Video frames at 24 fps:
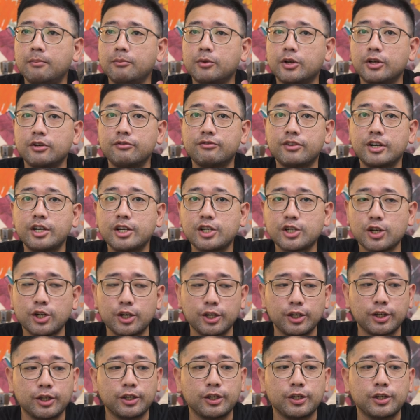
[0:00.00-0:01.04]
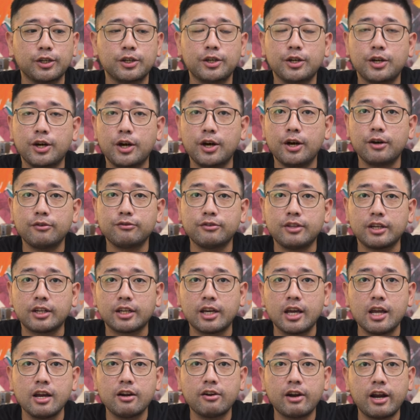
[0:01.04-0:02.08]
conversion of the
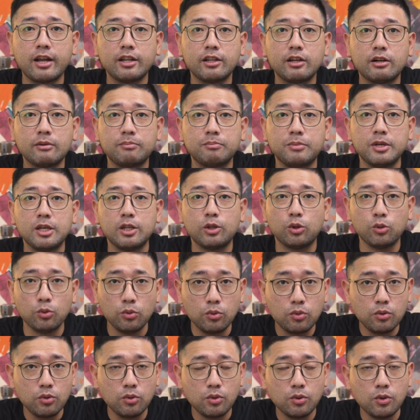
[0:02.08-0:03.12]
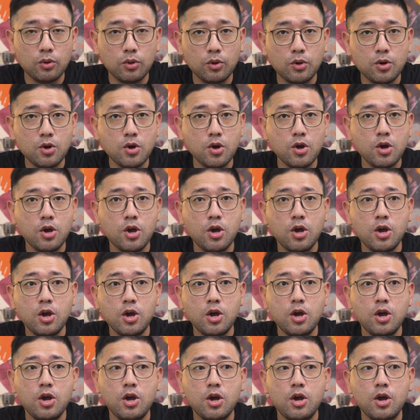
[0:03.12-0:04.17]
Kingrinder P2
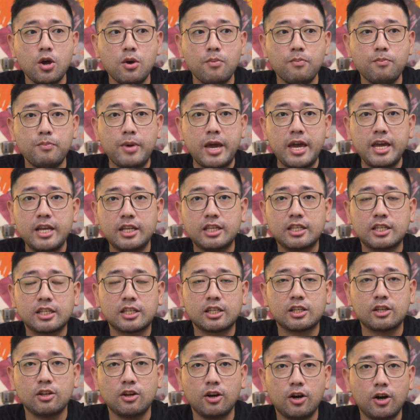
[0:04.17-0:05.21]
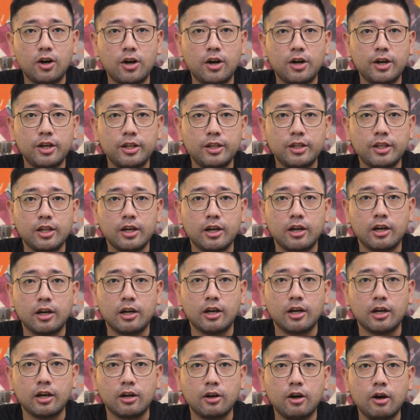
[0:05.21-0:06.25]
based on
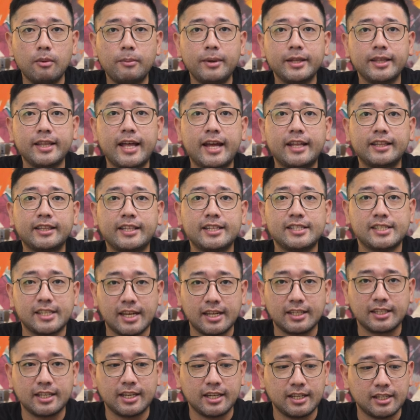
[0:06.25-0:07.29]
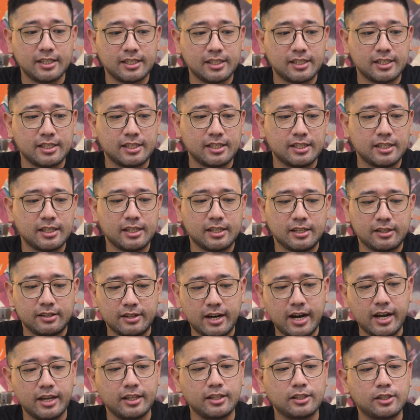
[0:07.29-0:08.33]
the Comandante settings.
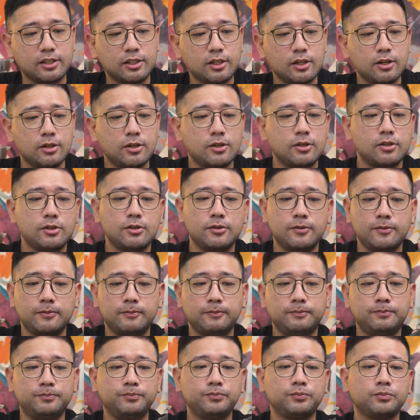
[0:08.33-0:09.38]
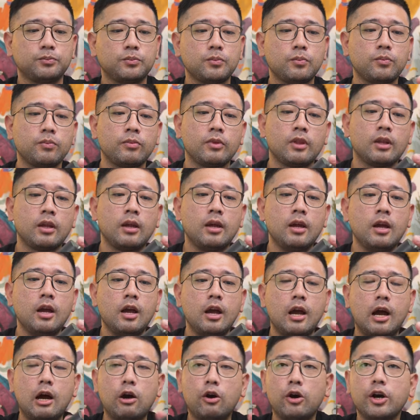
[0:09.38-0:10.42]
Right, so
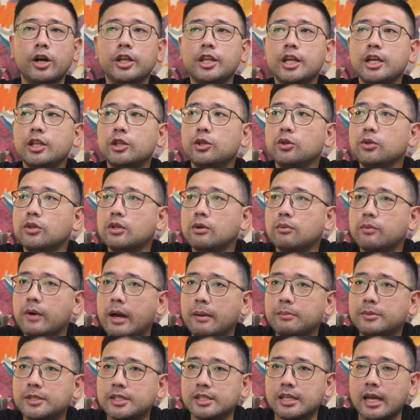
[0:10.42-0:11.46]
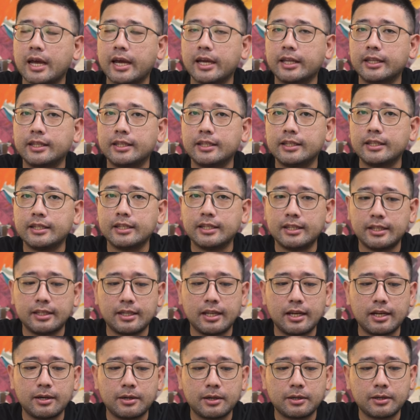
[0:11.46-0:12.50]
according to the website,
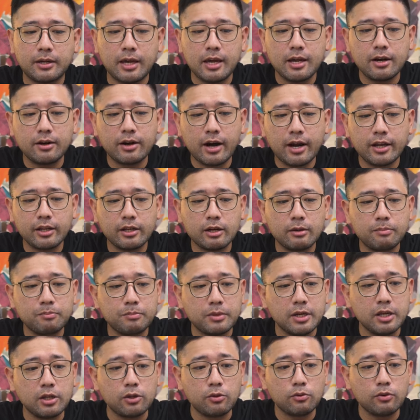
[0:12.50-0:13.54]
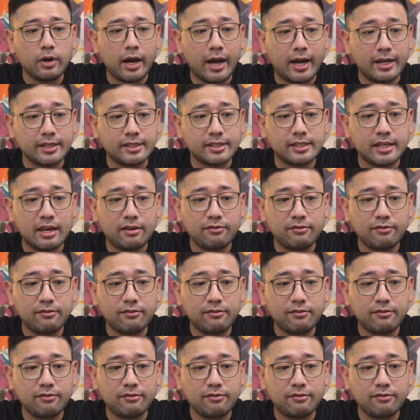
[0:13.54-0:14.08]
the Kingrinder P2 has